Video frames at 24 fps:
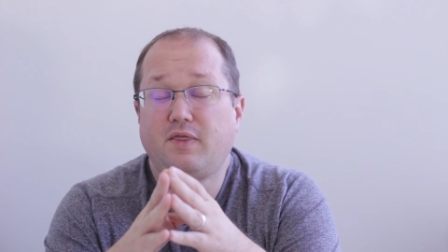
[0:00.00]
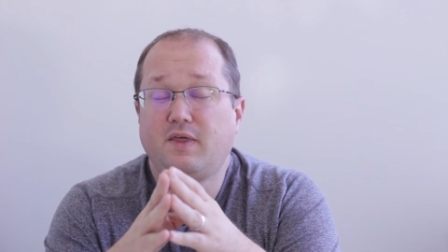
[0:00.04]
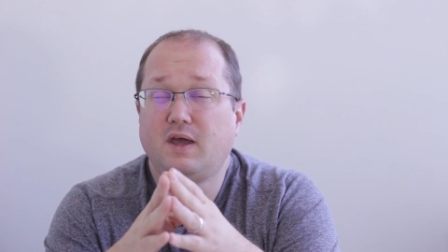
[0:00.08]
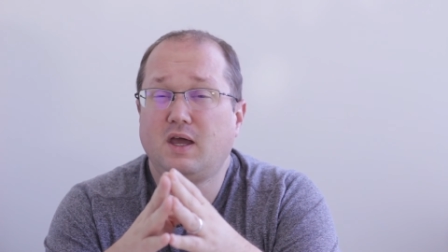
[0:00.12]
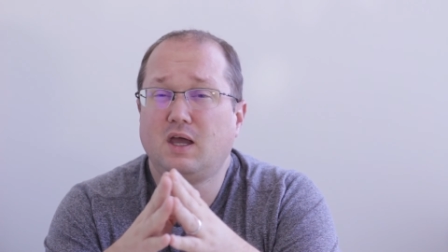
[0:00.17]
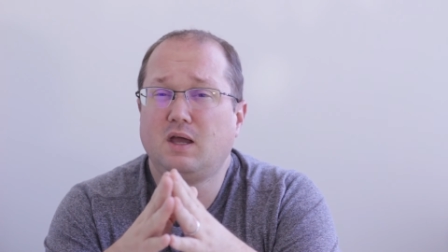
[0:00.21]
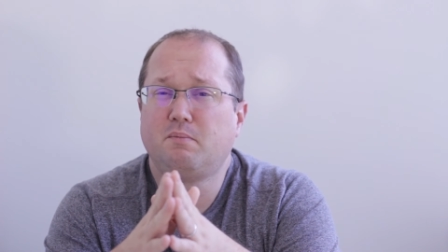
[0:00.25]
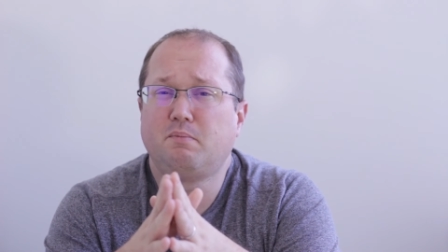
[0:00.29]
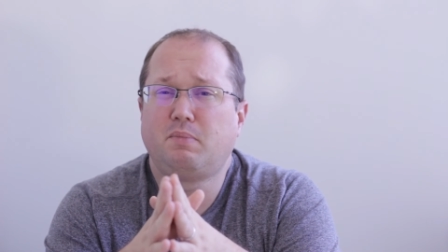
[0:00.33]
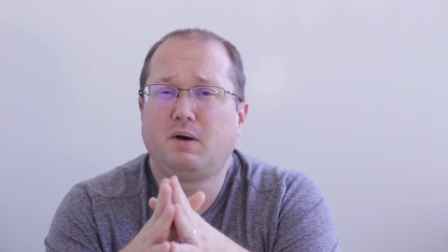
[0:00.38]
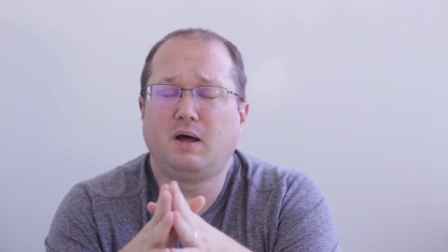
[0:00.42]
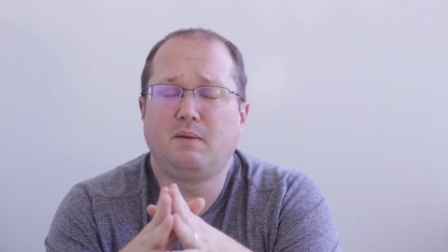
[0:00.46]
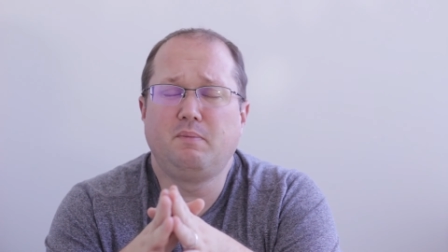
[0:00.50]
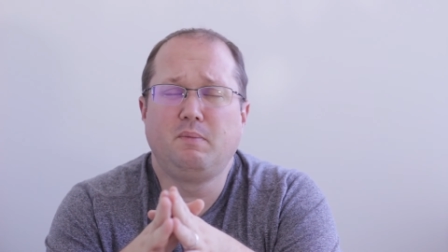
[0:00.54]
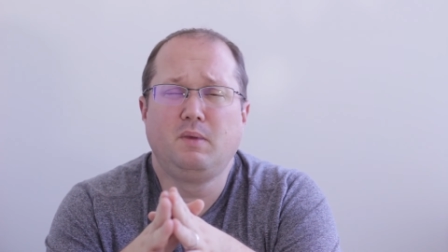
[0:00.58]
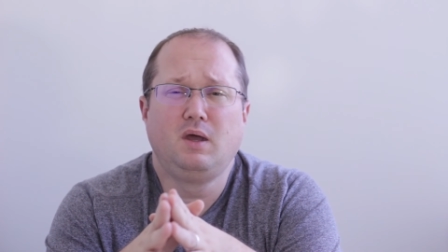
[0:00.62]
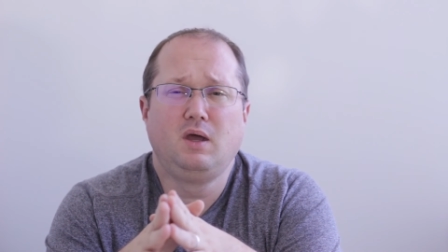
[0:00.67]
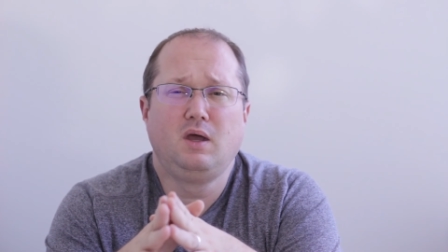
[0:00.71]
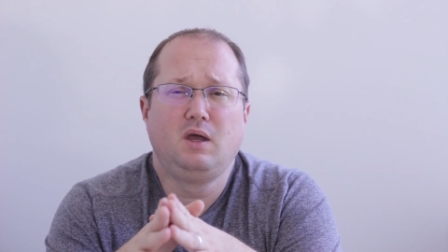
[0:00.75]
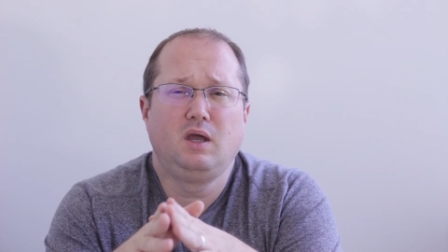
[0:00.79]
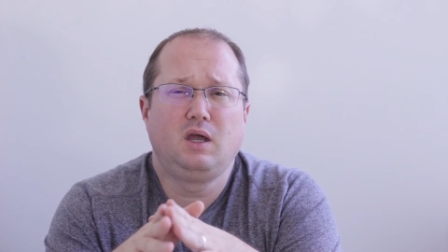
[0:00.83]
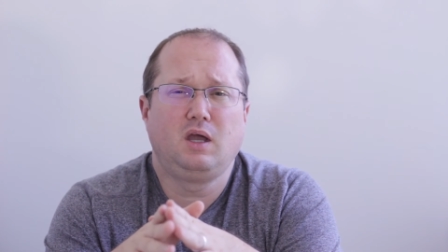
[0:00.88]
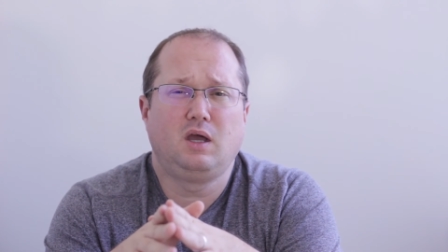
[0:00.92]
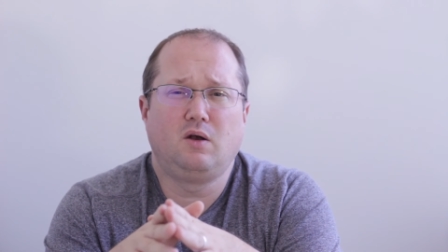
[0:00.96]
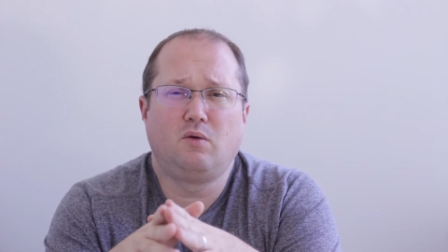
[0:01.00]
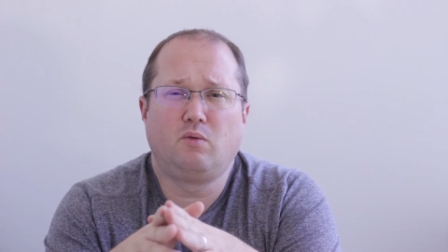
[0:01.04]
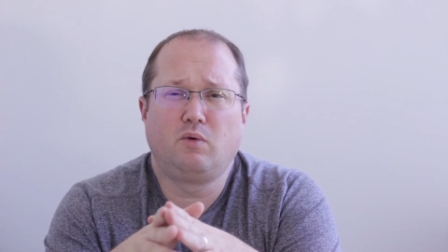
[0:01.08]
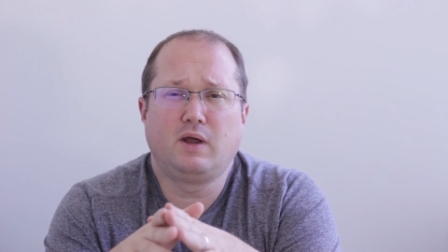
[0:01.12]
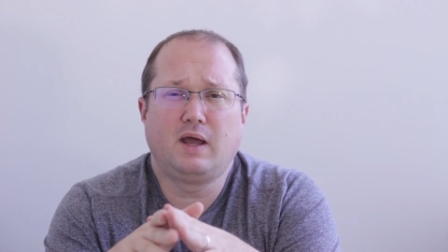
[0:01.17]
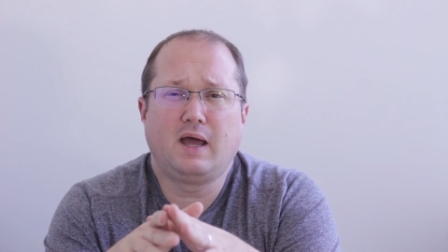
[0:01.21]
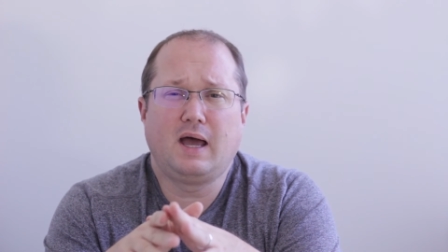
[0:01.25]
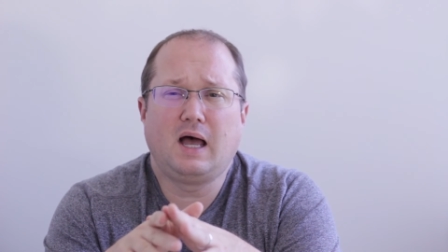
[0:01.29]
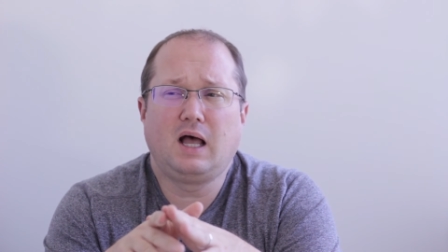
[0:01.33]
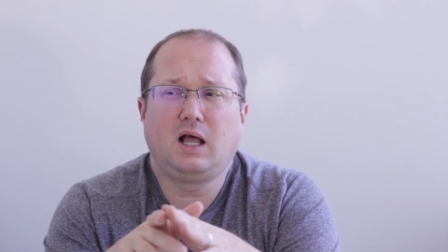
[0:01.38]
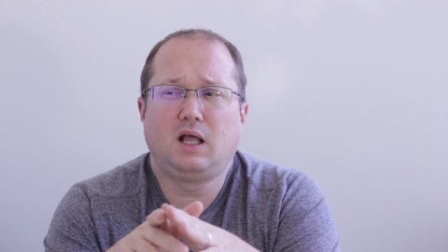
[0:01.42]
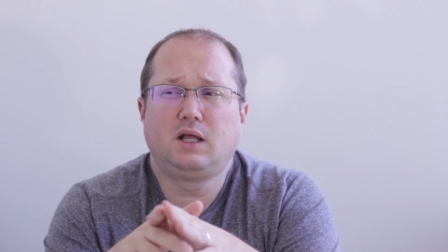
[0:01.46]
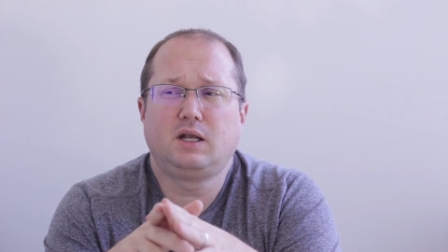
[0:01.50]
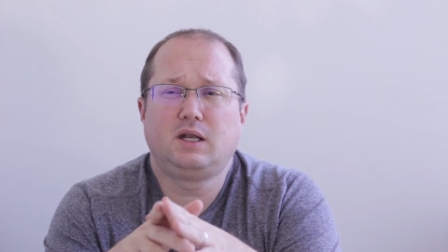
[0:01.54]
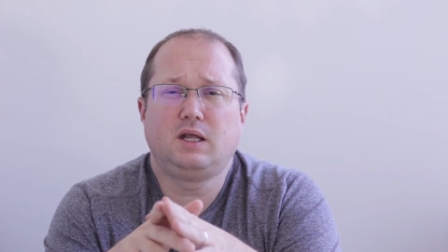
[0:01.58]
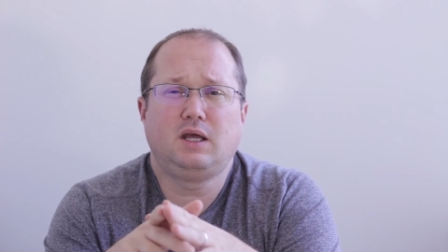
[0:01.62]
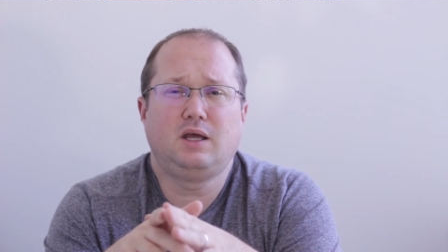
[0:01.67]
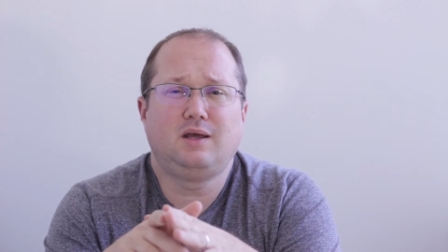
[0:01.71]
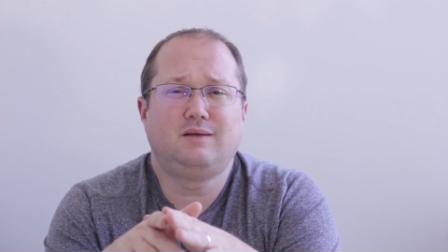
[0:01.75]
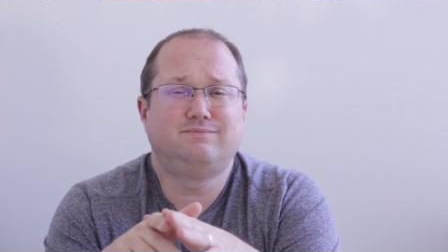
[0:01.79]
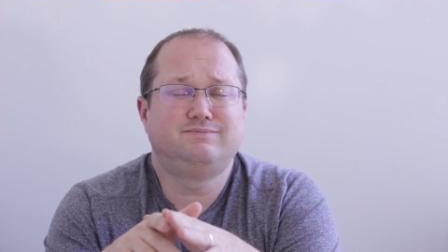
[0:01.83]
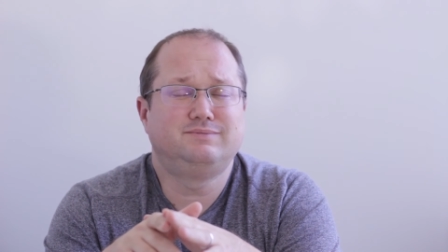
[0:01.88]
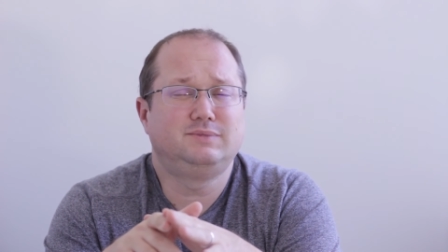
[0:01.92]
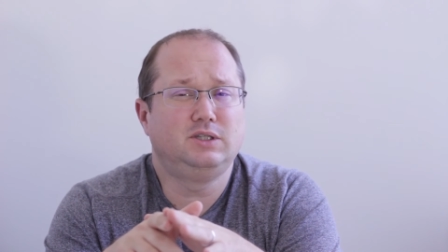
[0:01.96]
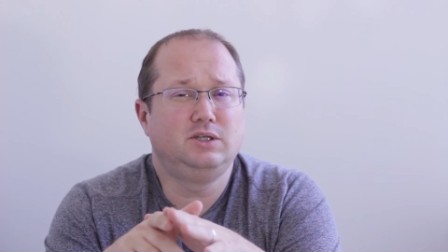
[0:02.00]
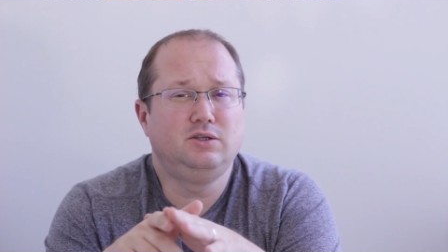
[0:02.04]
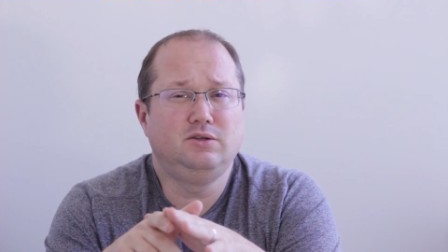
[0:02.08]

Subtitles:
thing, but in reality,